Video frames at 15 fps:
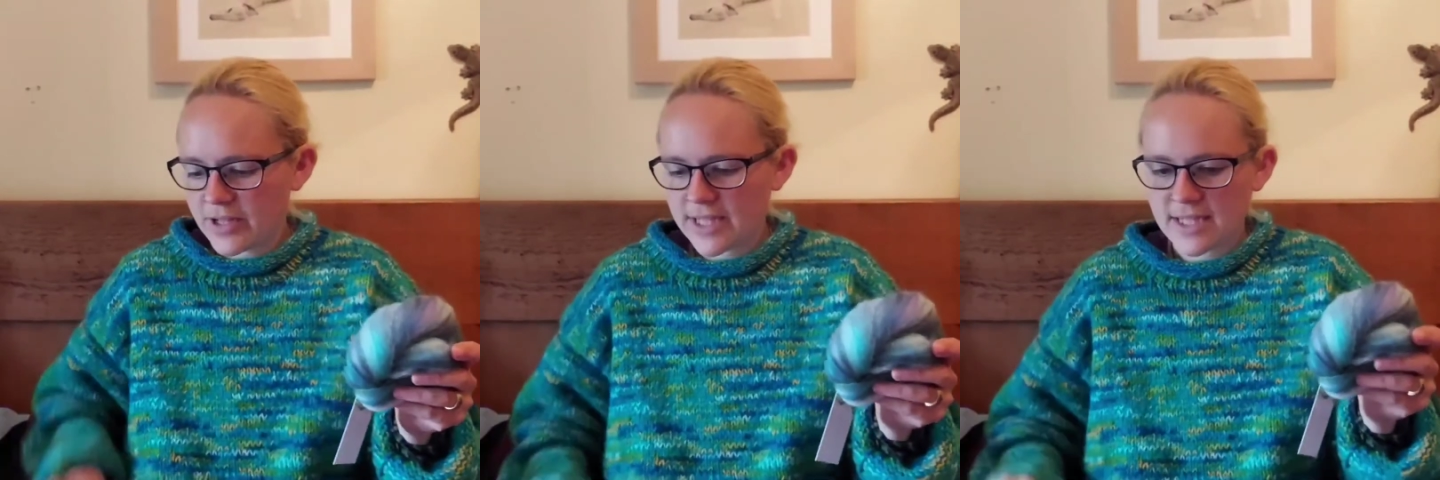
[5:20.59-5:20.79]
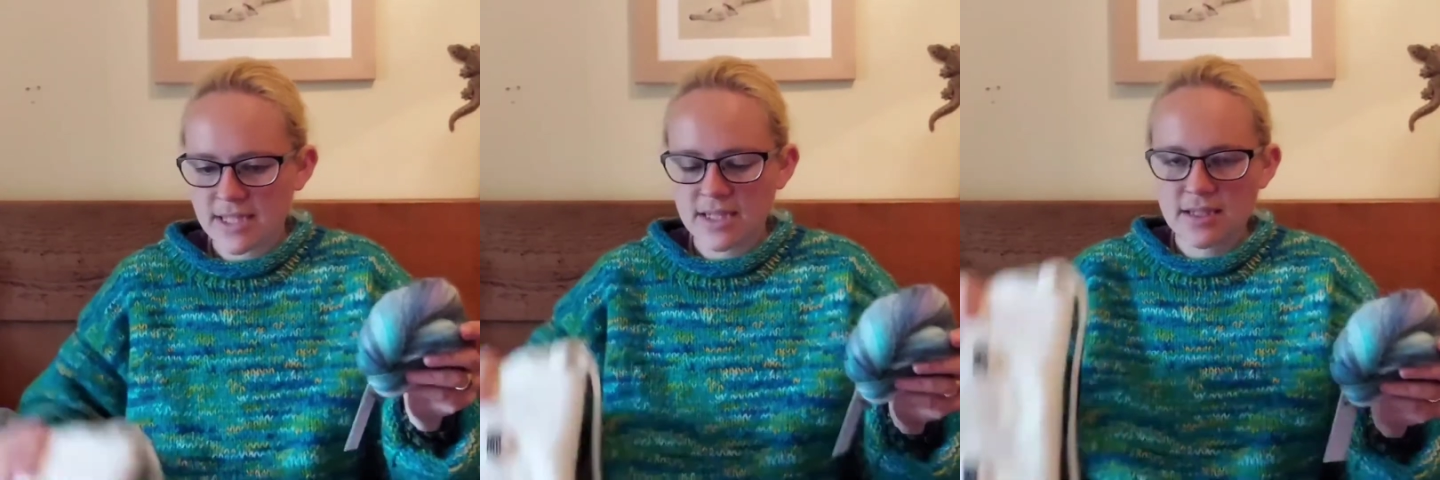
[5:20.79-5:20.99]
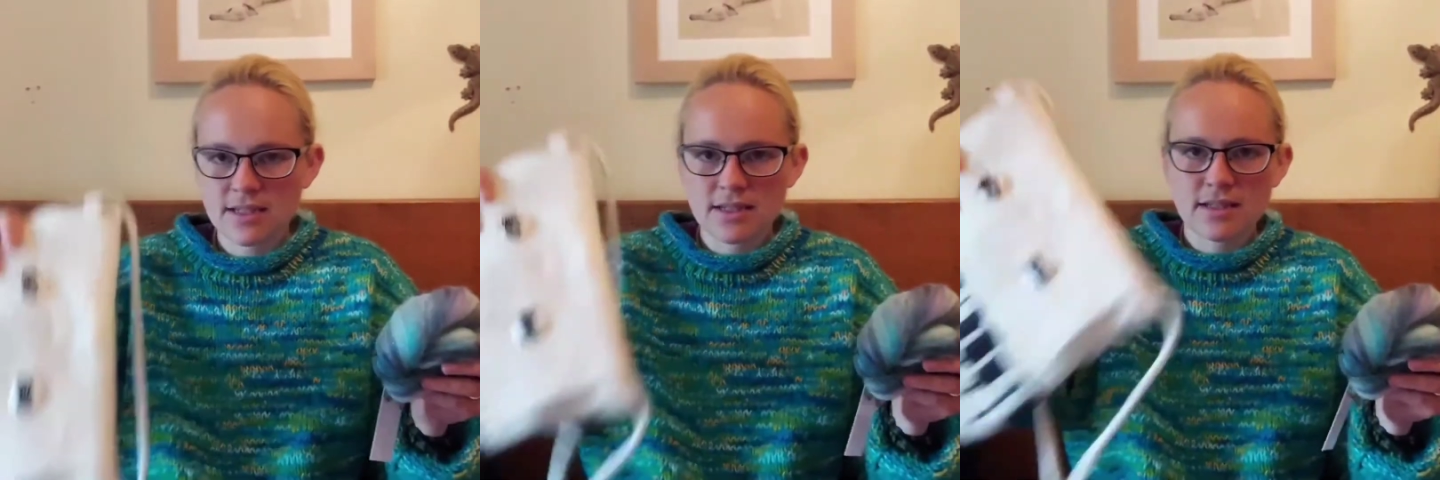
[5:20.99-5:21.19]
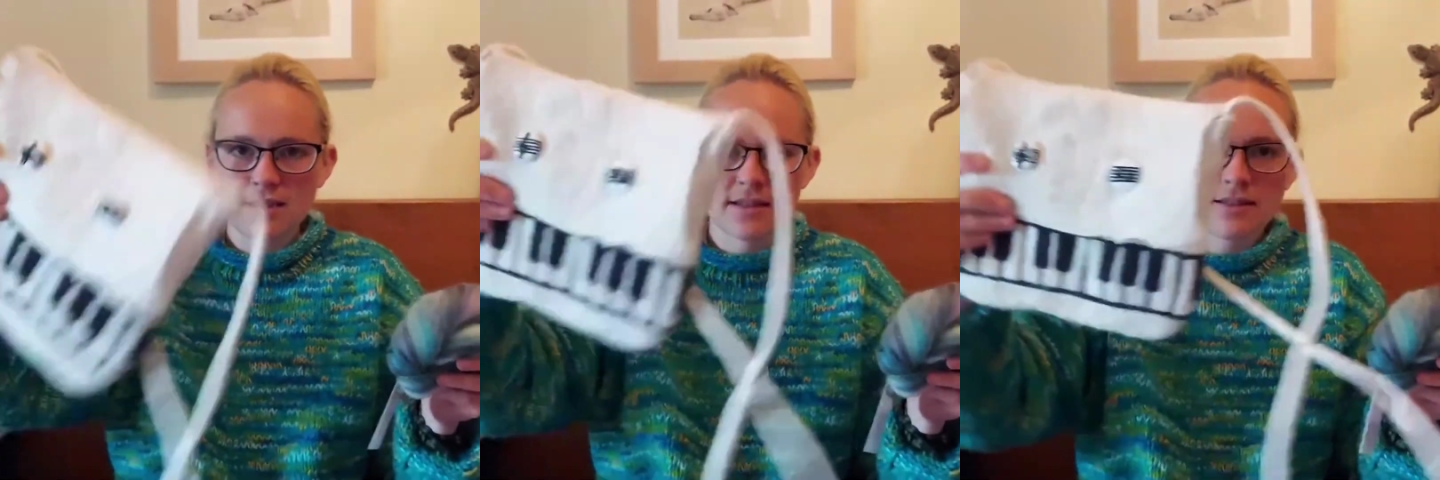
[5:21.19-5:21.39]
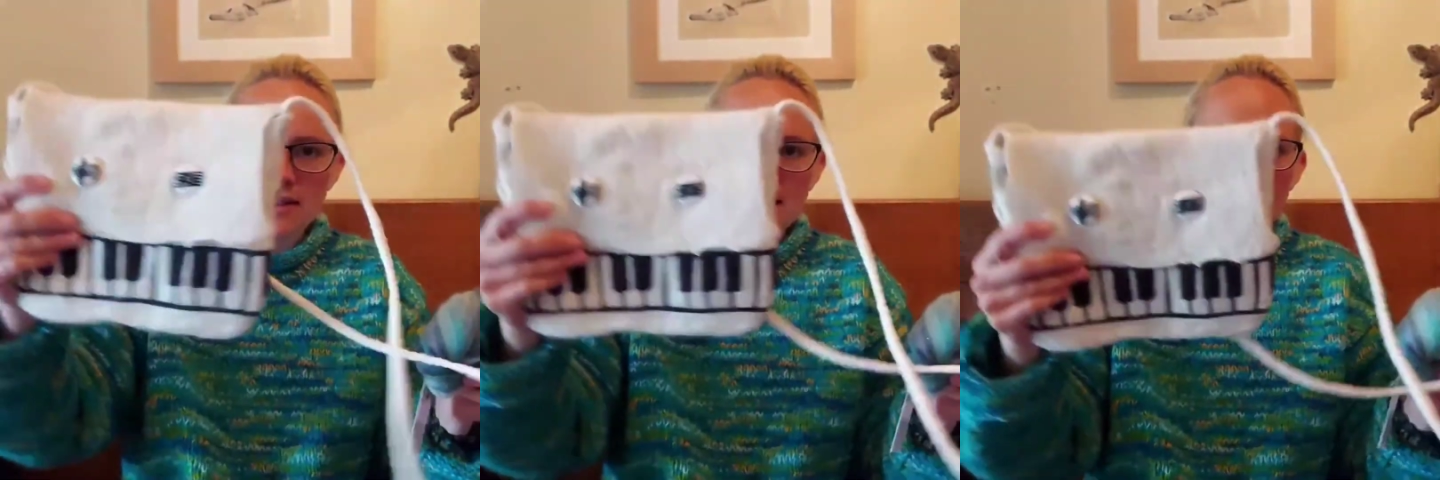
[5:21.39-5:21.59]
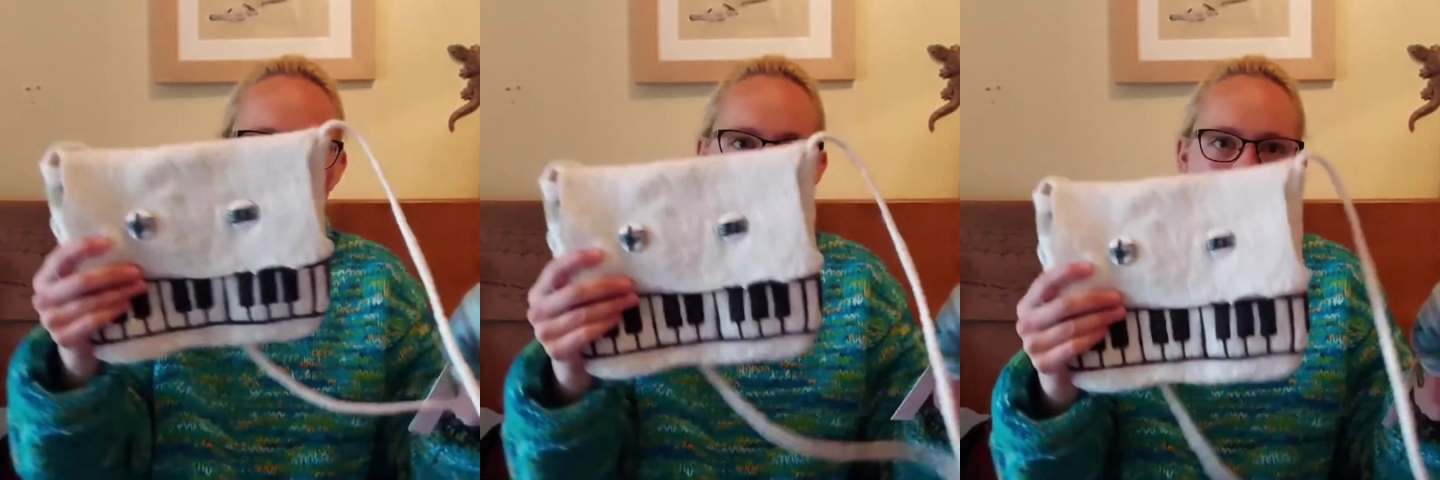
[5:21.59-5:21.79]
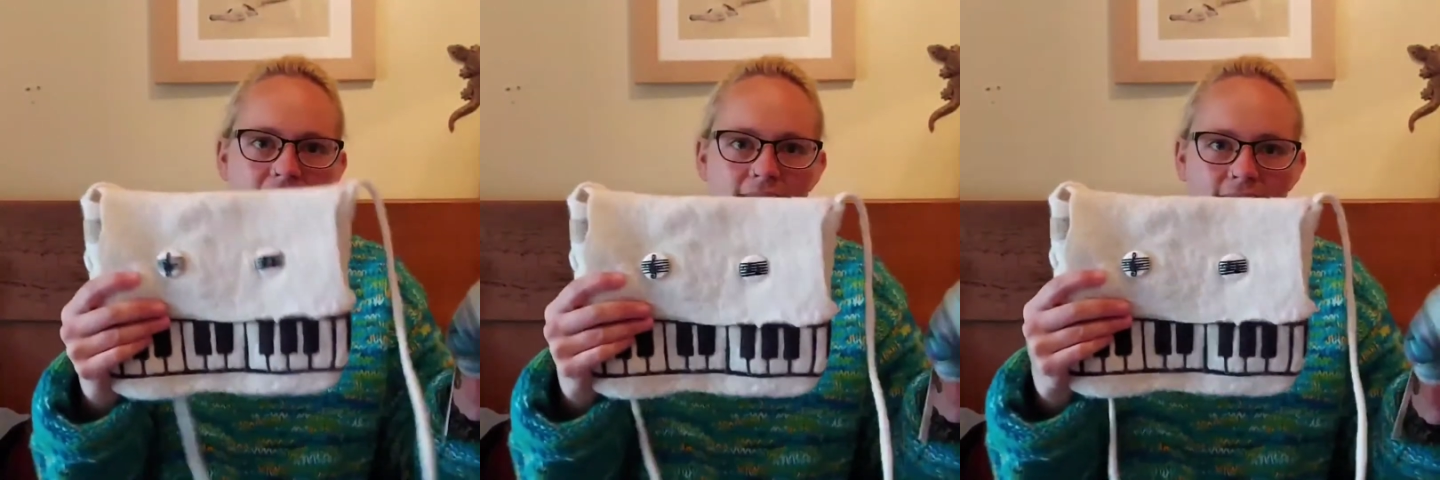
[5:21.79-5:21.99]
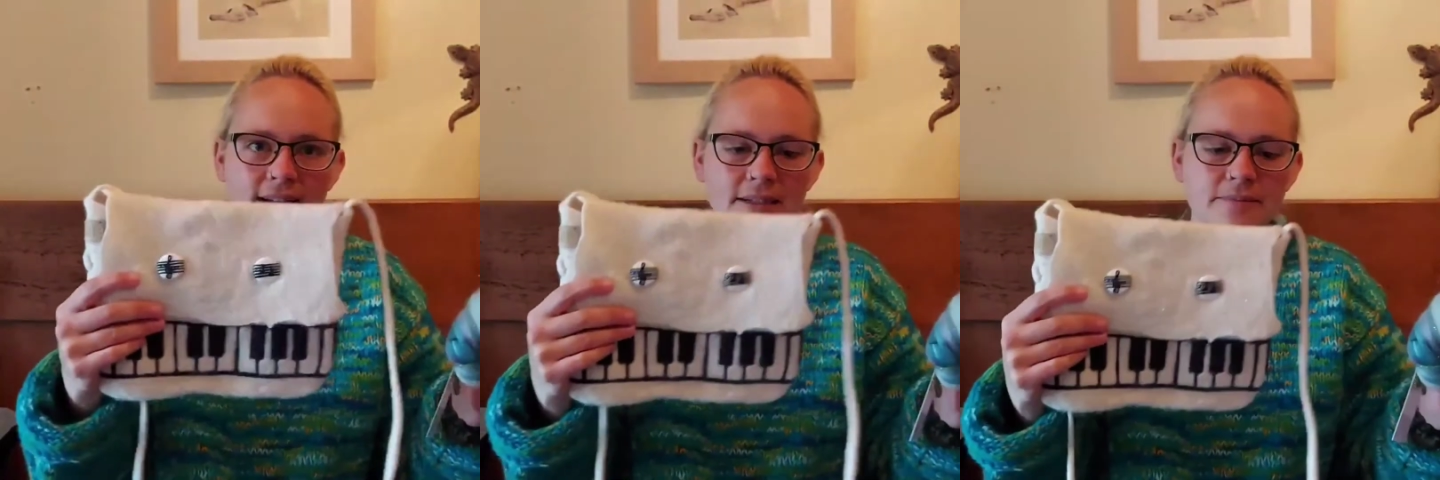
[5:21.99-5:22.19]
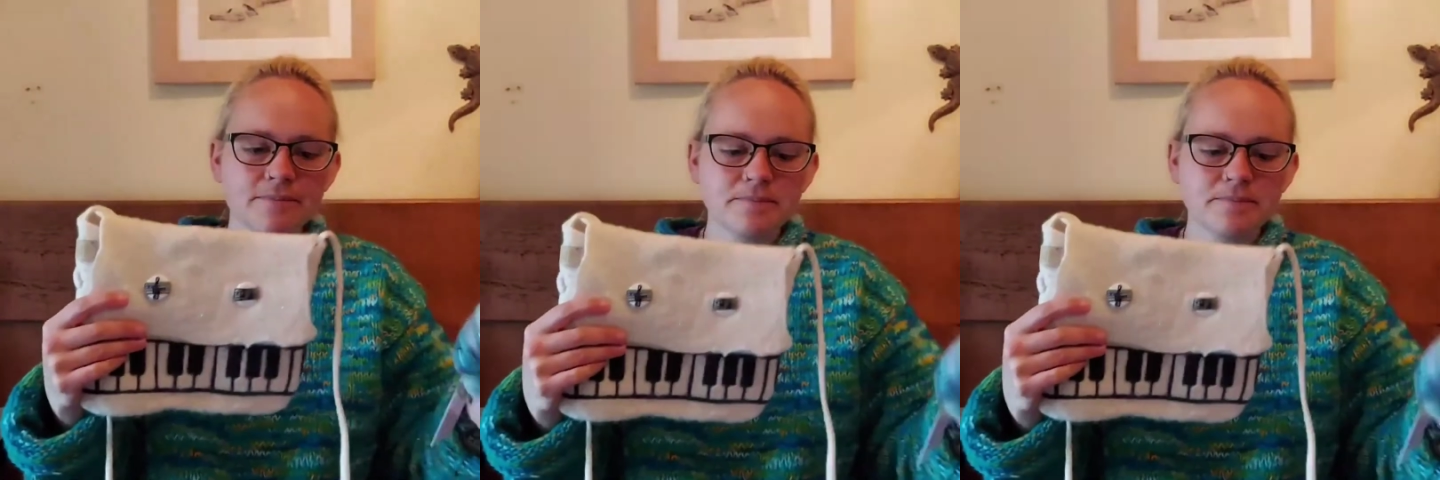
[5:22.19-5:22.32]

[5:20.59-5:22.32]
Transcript: instance, this bag,